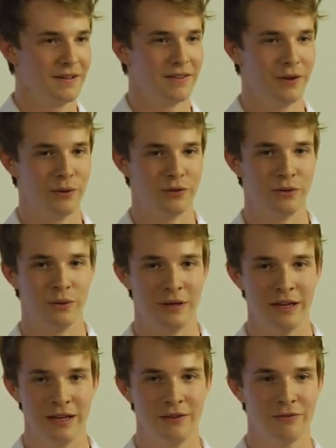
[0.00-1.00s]
Those who
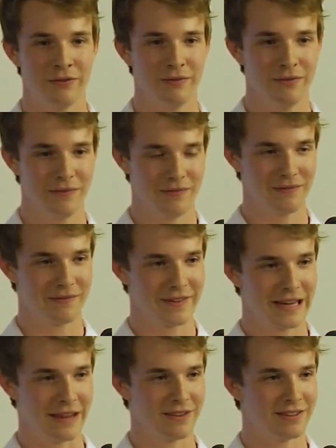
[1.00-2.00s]
leave
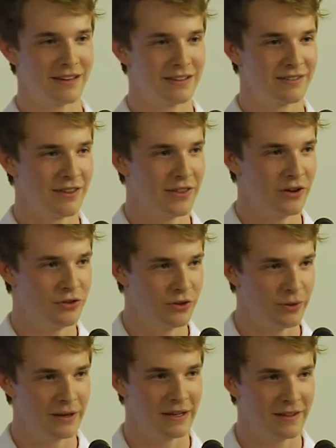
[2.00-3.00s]
get the sense that they're
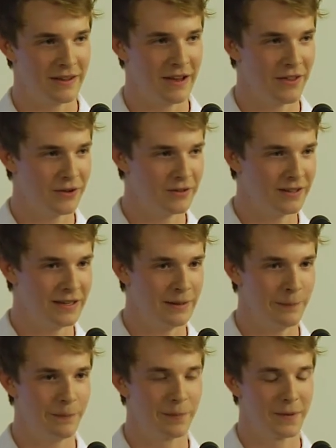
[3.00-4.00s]
joining the other
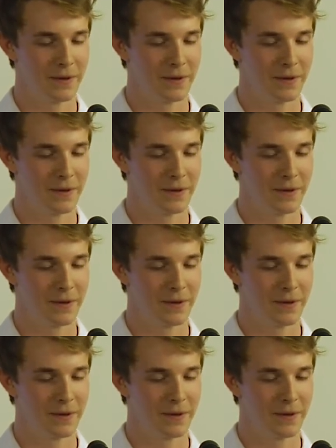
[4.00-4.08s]
team.